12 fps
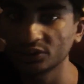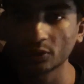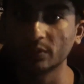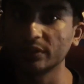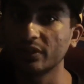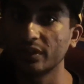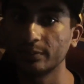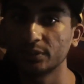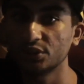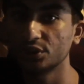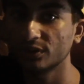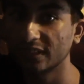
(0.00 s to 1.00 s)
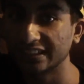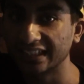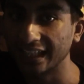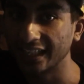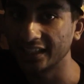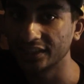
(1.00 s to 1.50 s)
You know, we were immature at
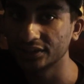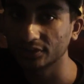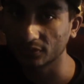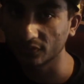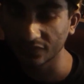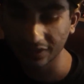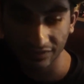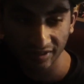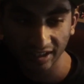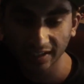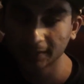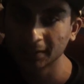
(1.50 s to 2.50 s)
the age. You know, we're 15.